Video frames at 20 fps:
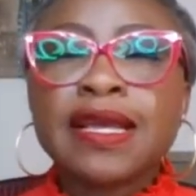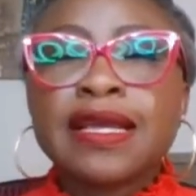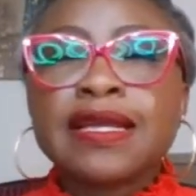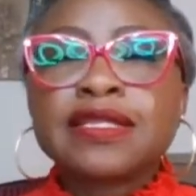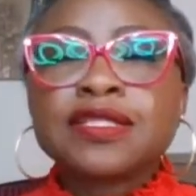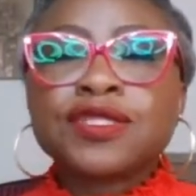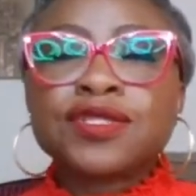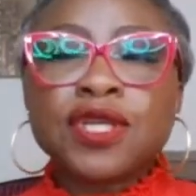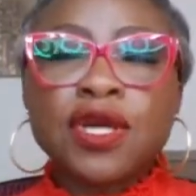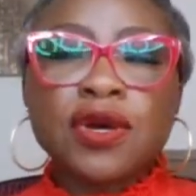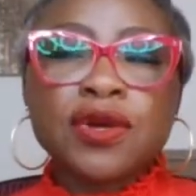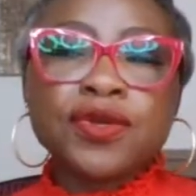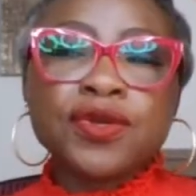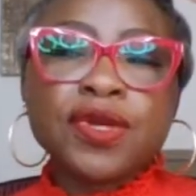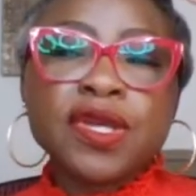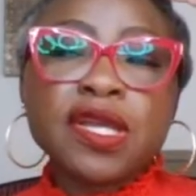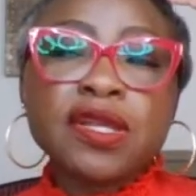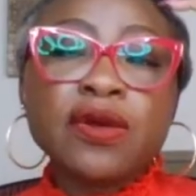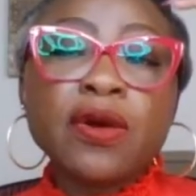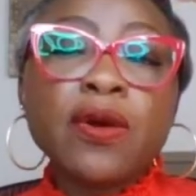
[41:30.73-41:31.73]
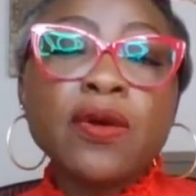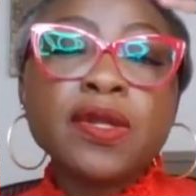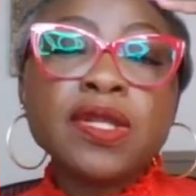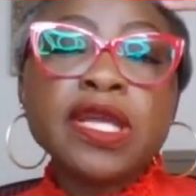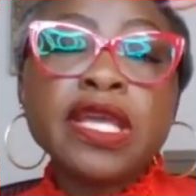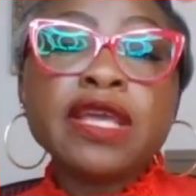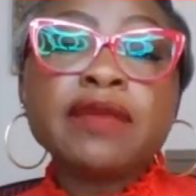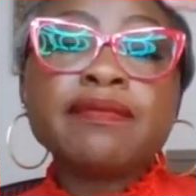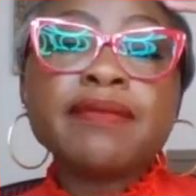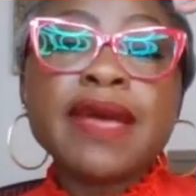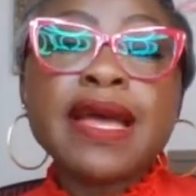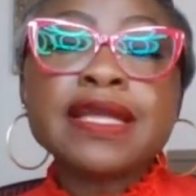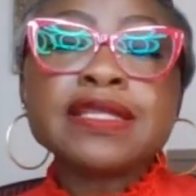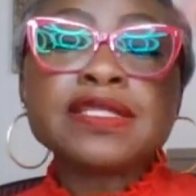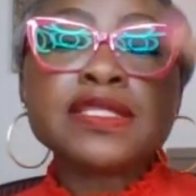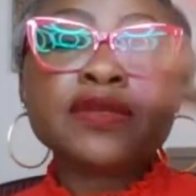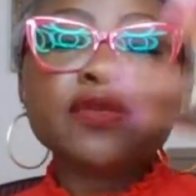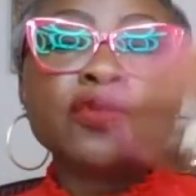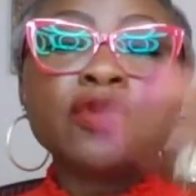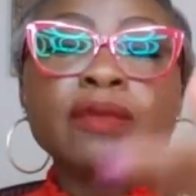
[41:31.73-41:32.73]
So you can only
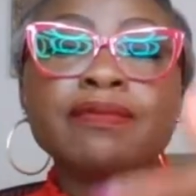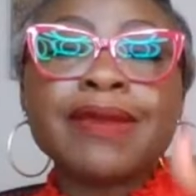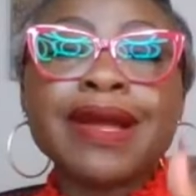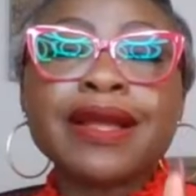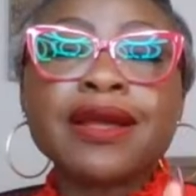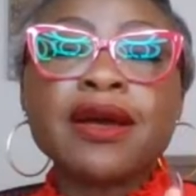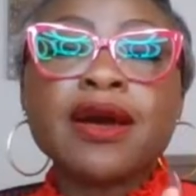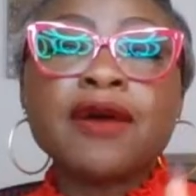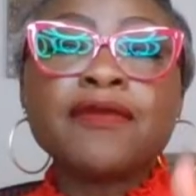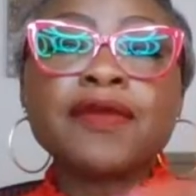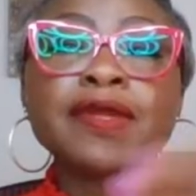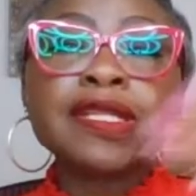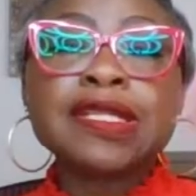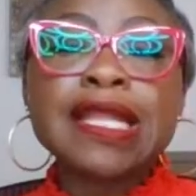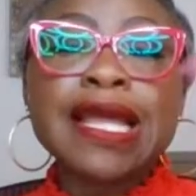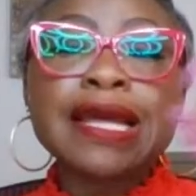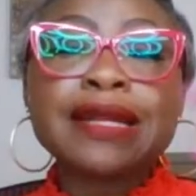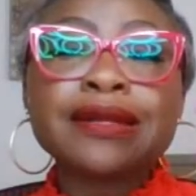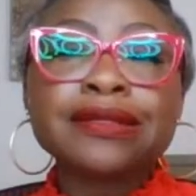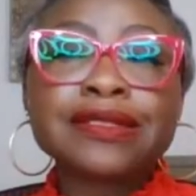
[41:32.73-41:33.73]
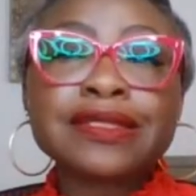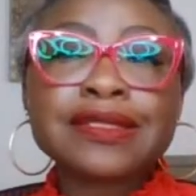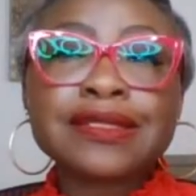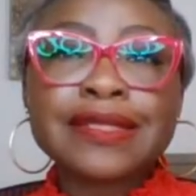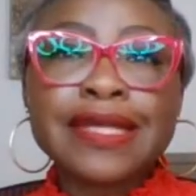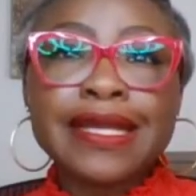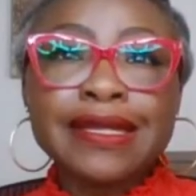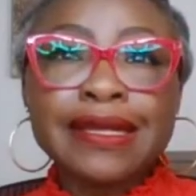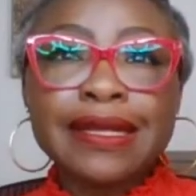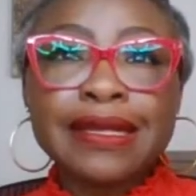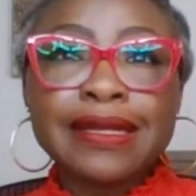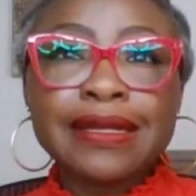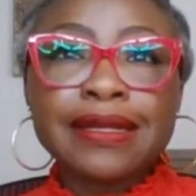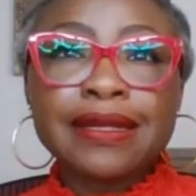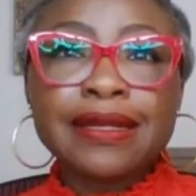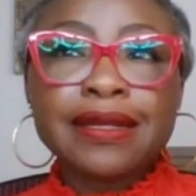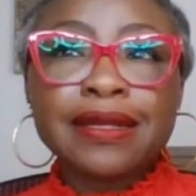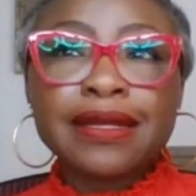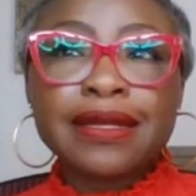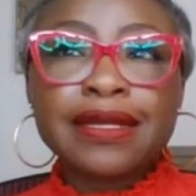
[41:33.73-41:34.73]
imagine what my cover letter stated.
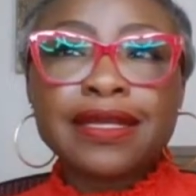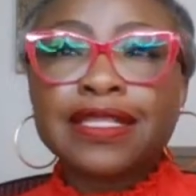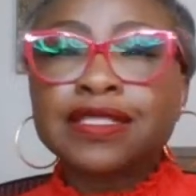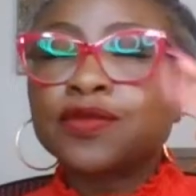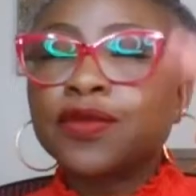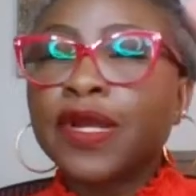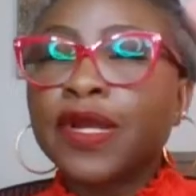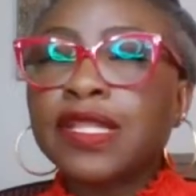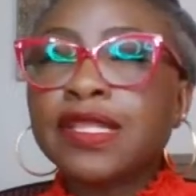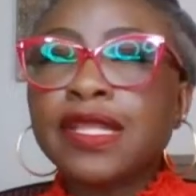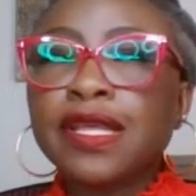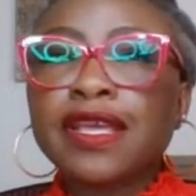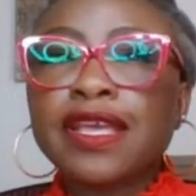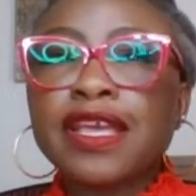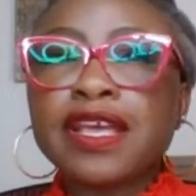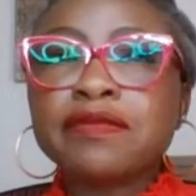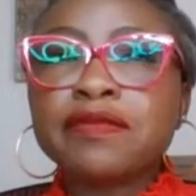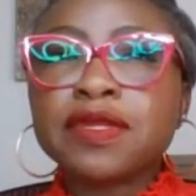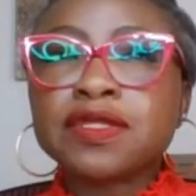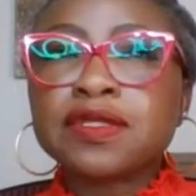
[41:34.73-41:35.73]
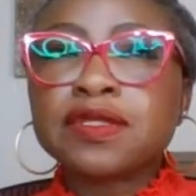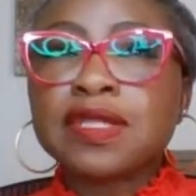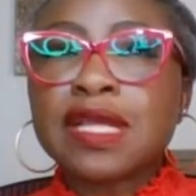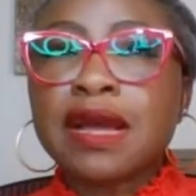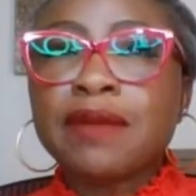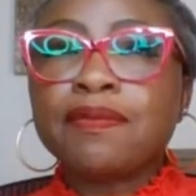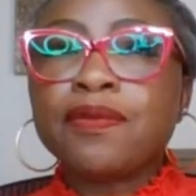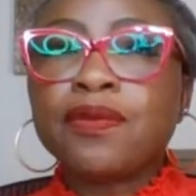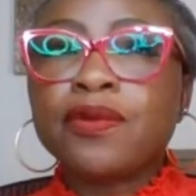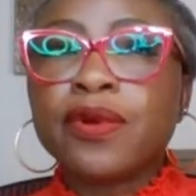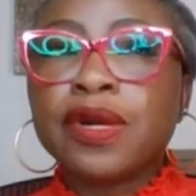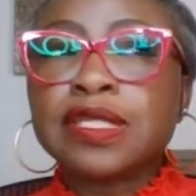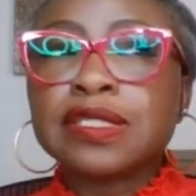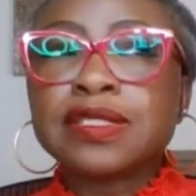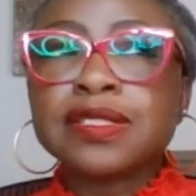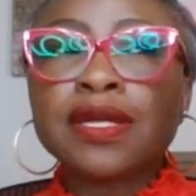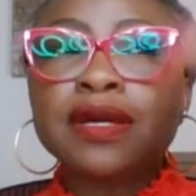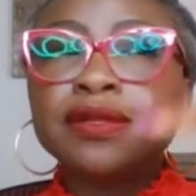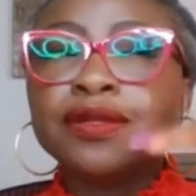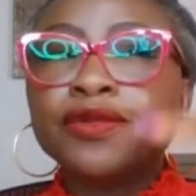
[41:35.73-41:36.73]
Because when they get me to that point,
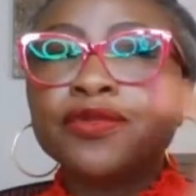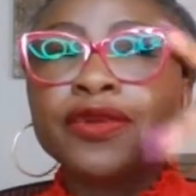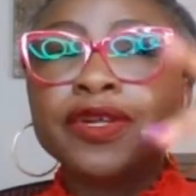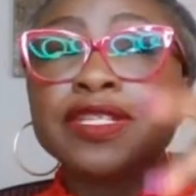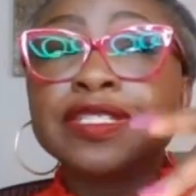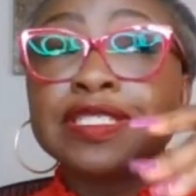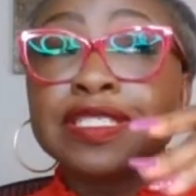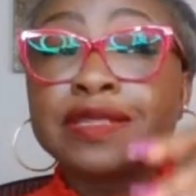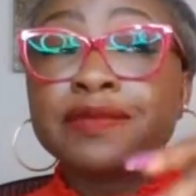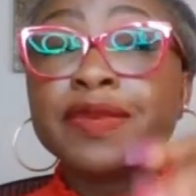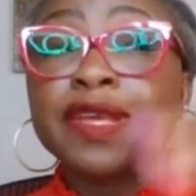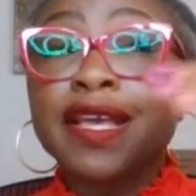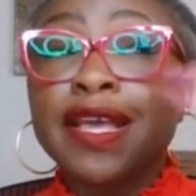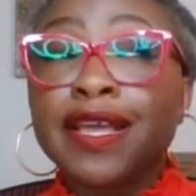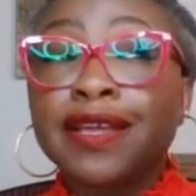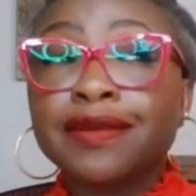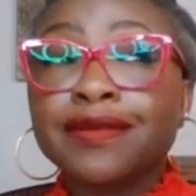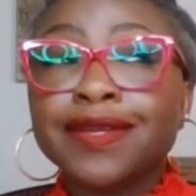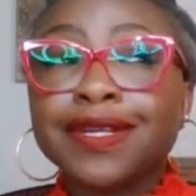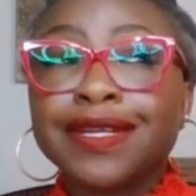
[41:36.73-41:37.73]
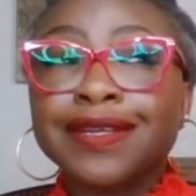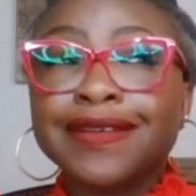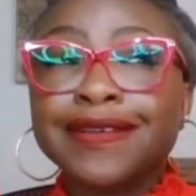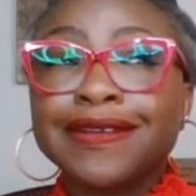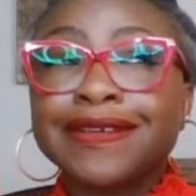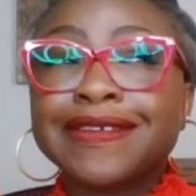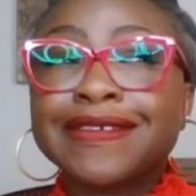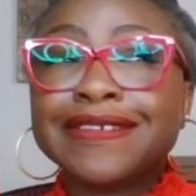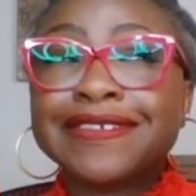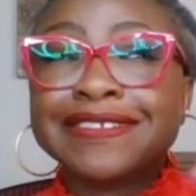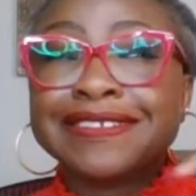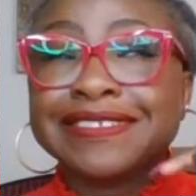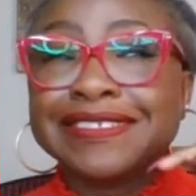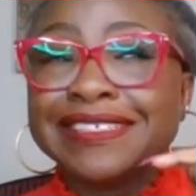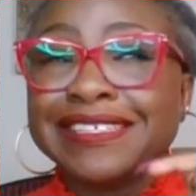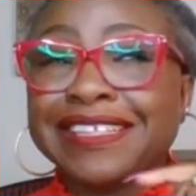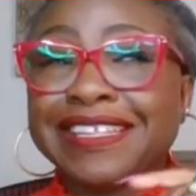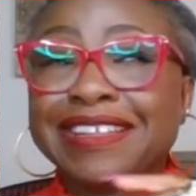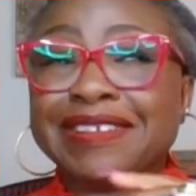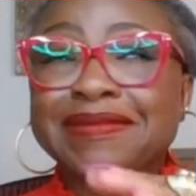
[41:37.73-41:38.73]
y'all don't want to see me angry.
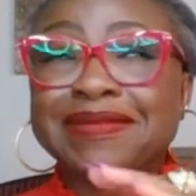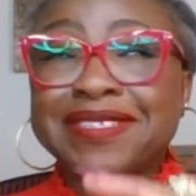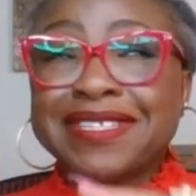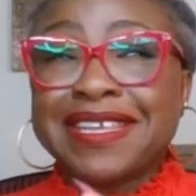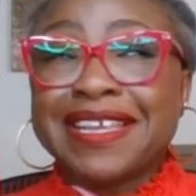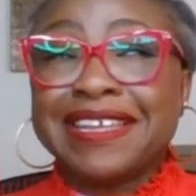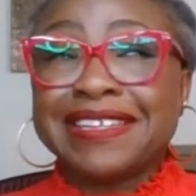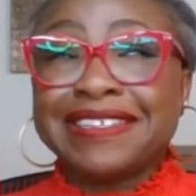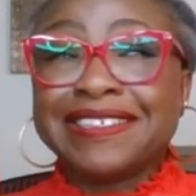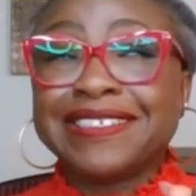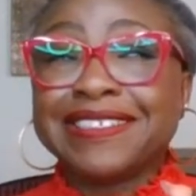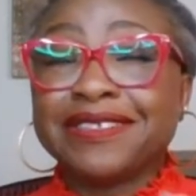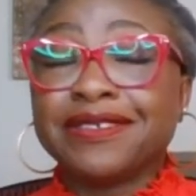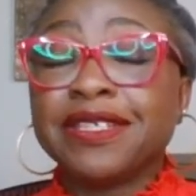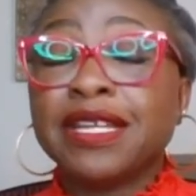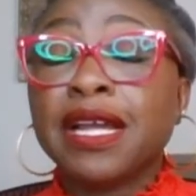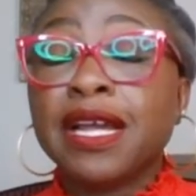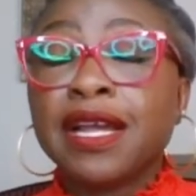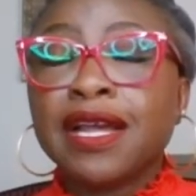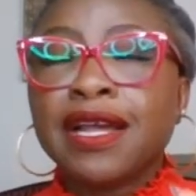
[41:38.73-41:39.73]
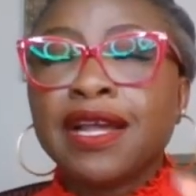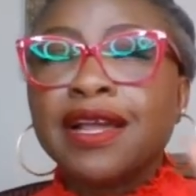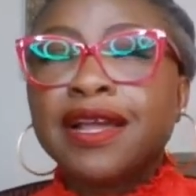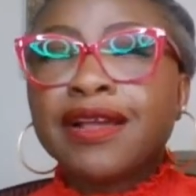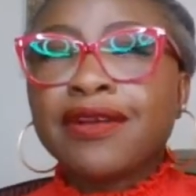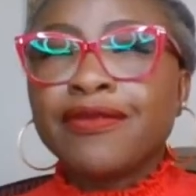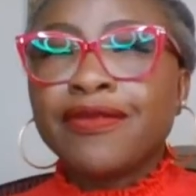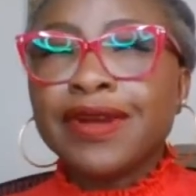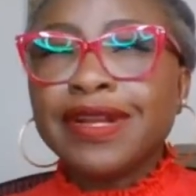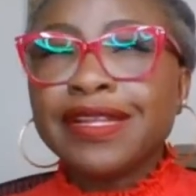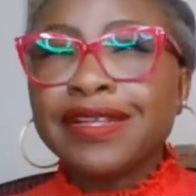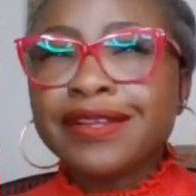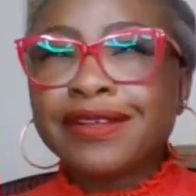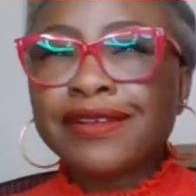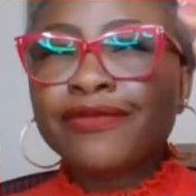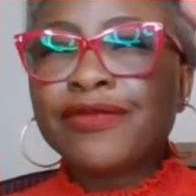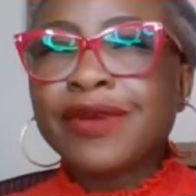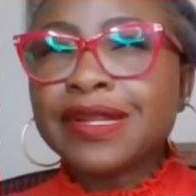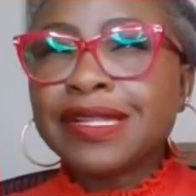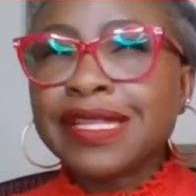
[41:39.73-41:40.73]
I'm telling you.
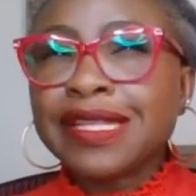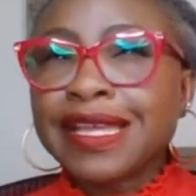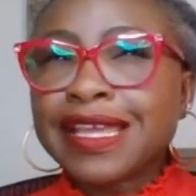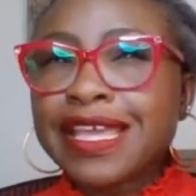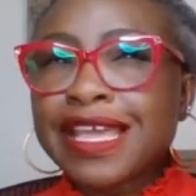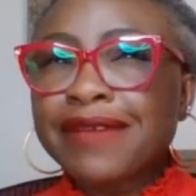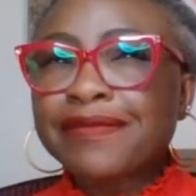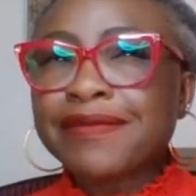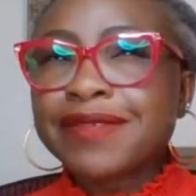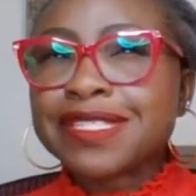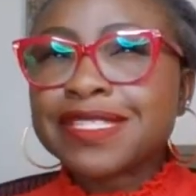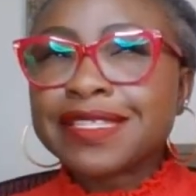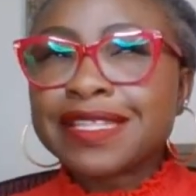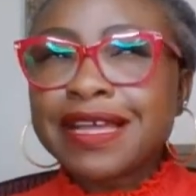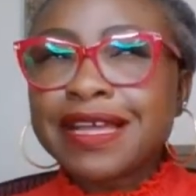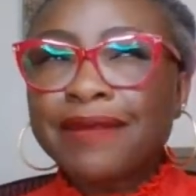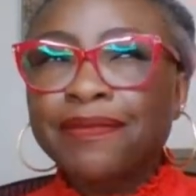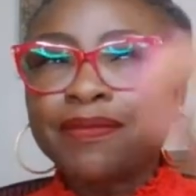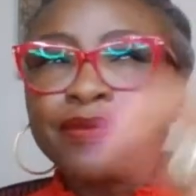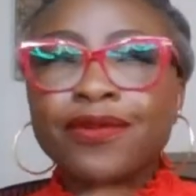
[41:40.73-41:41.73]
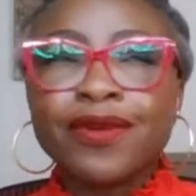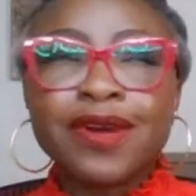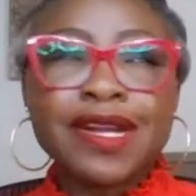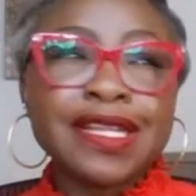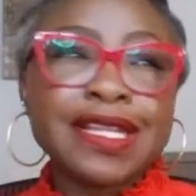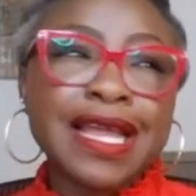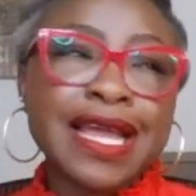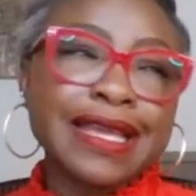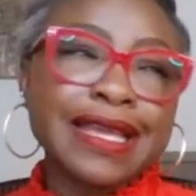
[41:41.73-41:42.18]
When they get me to that point,